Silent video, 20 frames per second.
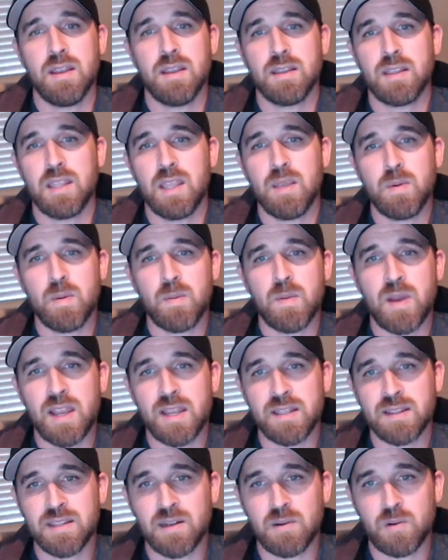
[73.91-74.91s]
Keep in
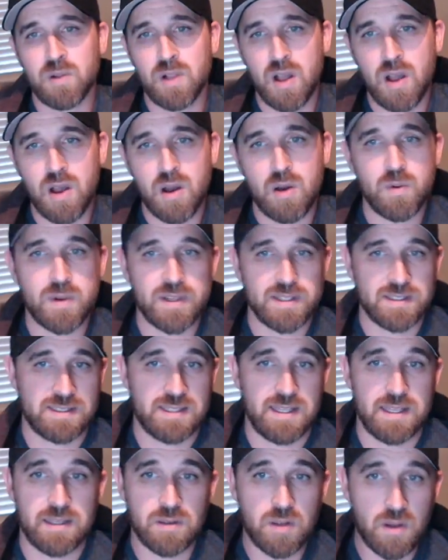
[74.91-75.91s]
mind that it will always
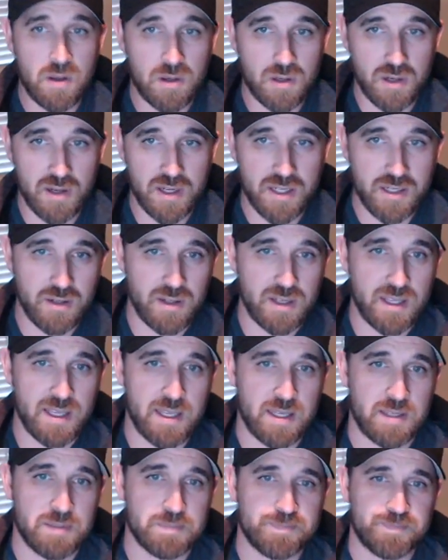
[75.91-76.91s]
take longer at your
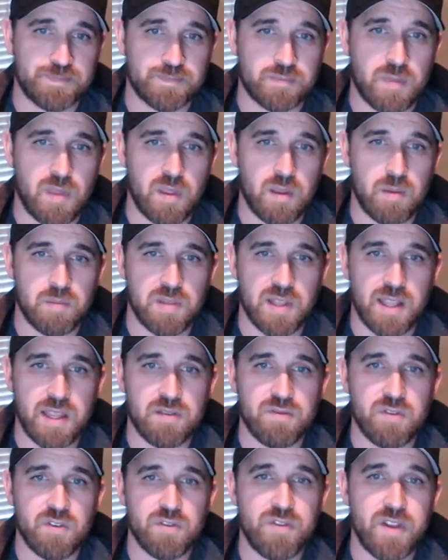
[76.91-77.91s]
gig.
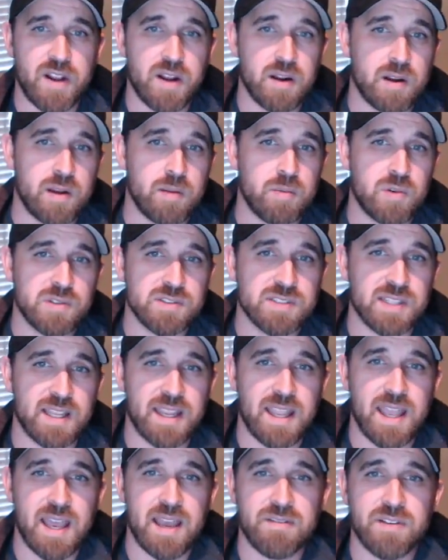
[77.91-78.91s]
Plan for variables
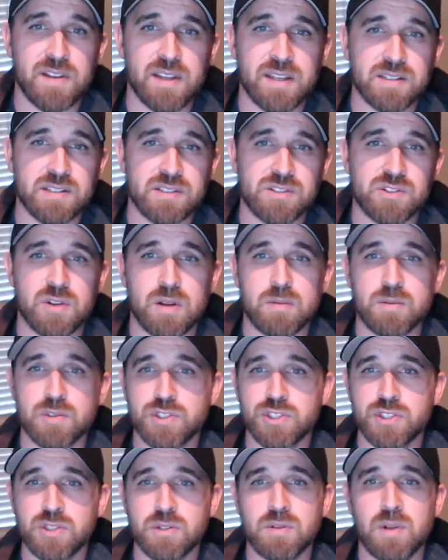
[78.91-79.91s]
like having to
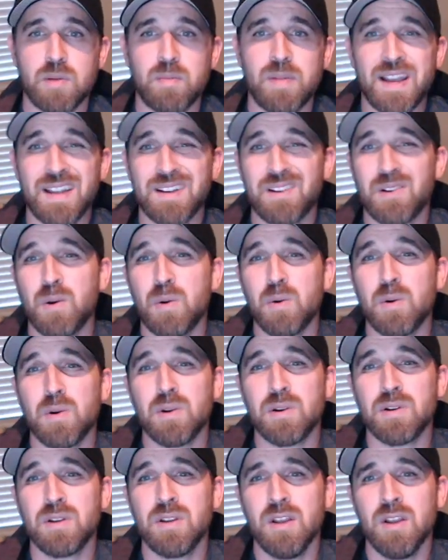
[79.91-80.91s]
troubleshoot a bad
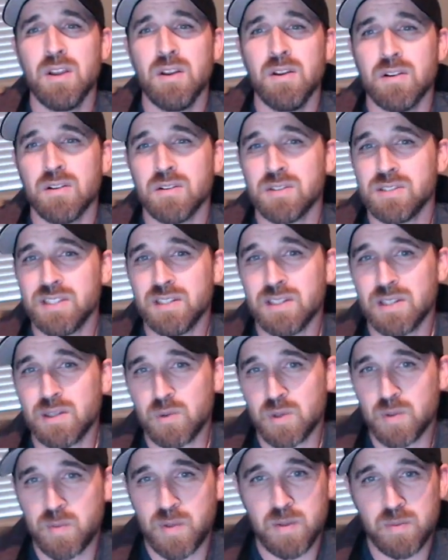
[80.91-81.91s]
chord or dealing
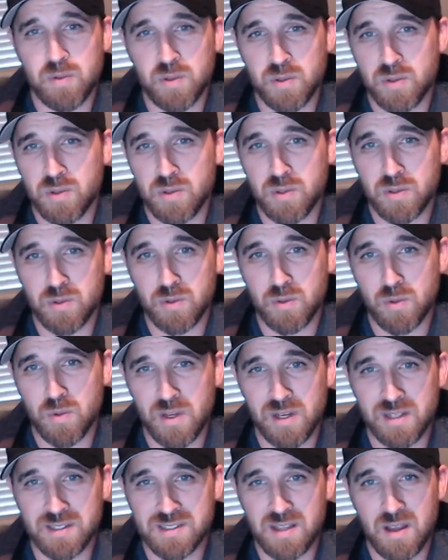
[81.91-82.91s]
with people who
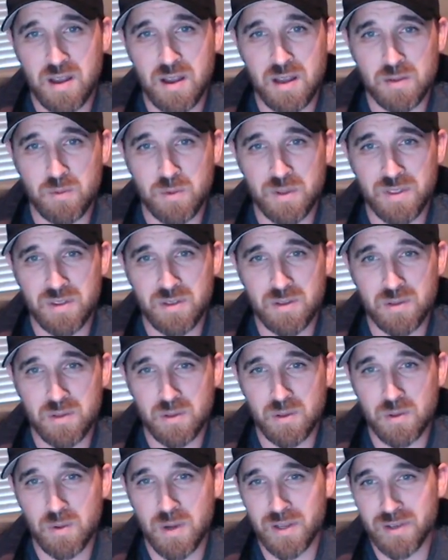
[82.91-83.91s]
want to talk with
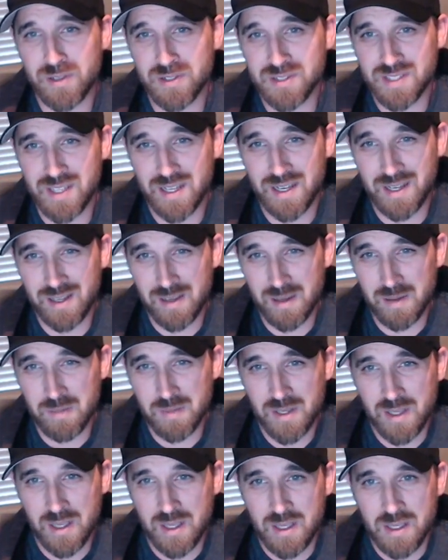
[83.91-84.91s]
you while you're setting
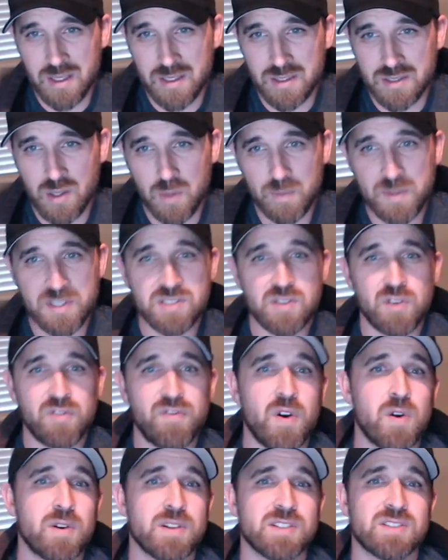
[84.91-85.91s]
up. Don't be so
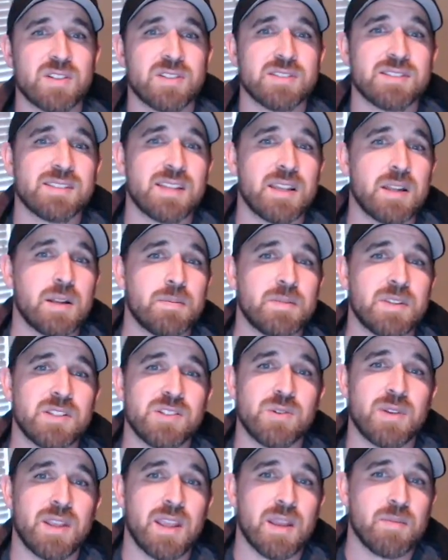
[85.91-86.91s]
focused on setup that
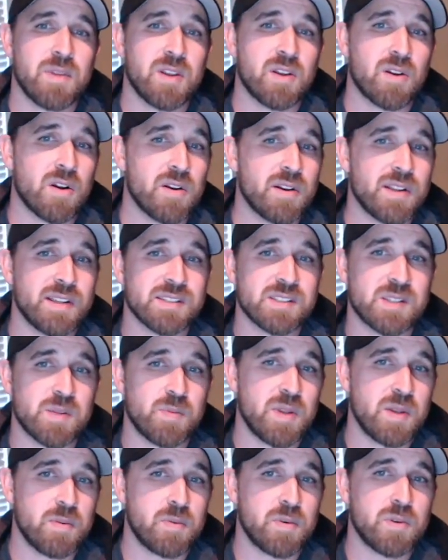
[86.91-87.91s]
you can't be courteous to
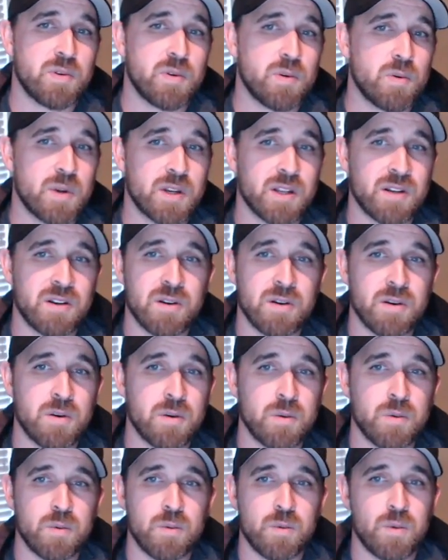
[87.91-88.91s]
people who want to
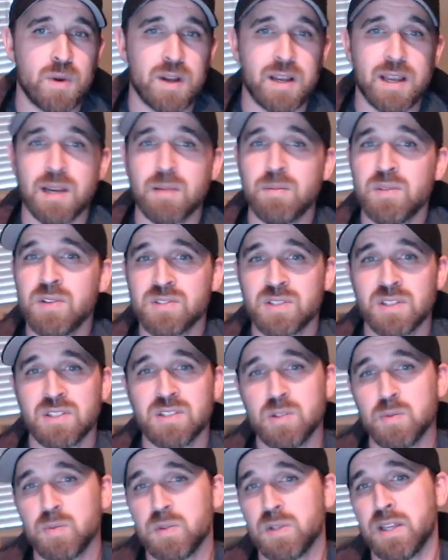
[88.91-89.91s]
know what kind of music
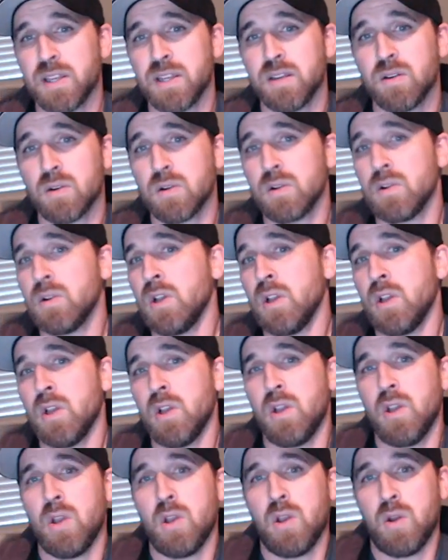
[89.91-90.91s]
do you play or
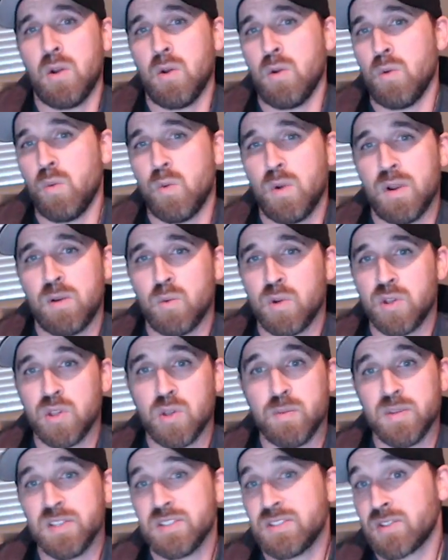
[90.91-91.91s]
when will
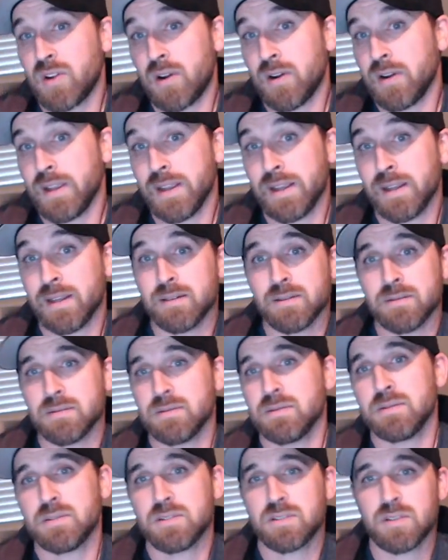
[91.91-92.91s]
you be starting.
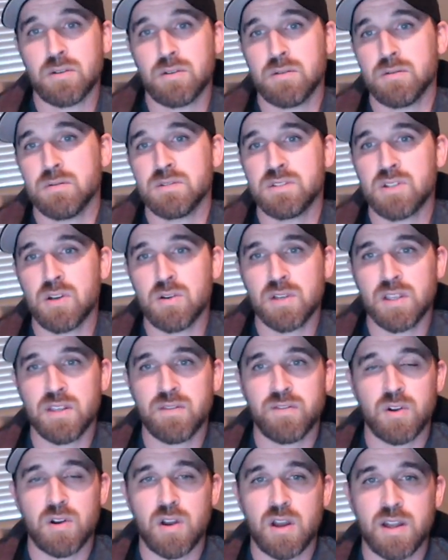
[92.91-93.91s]
So don't
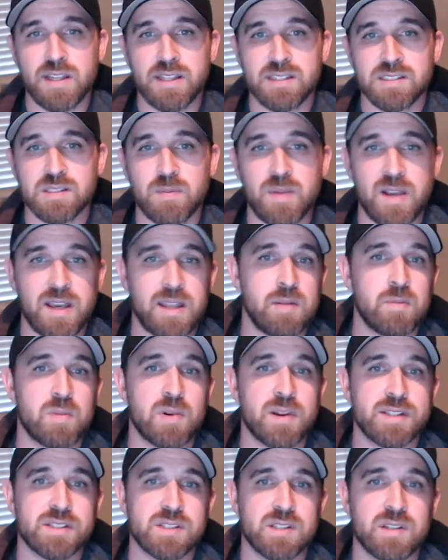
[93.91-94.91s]
give your audience a bad
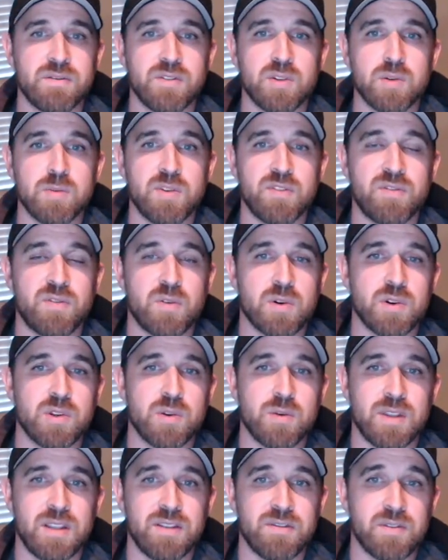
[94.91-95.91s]
impression of you before
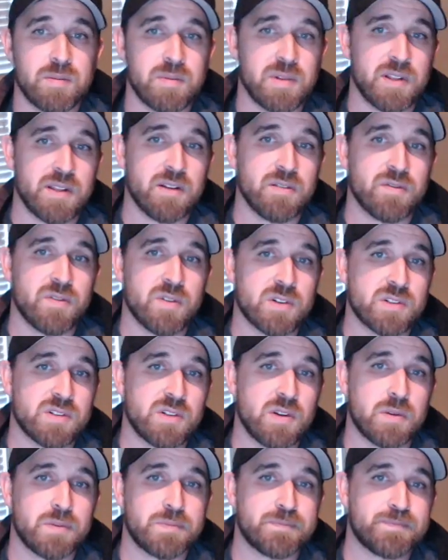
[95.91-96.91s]
you even play your first
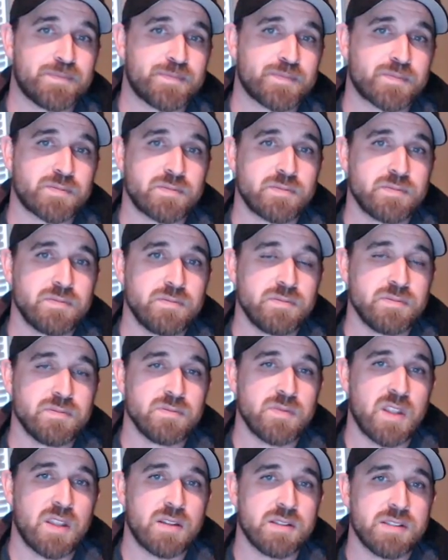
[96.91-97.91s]
note.
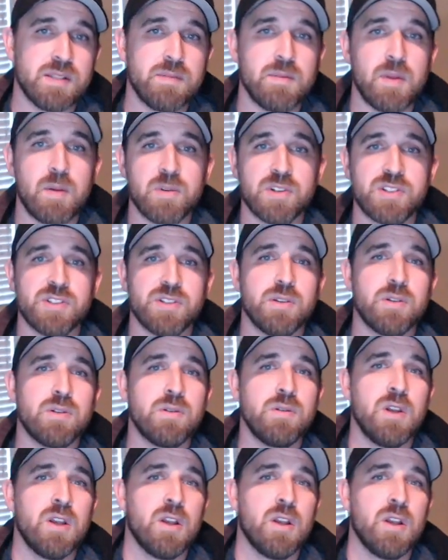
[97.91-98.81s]
Tip number 2,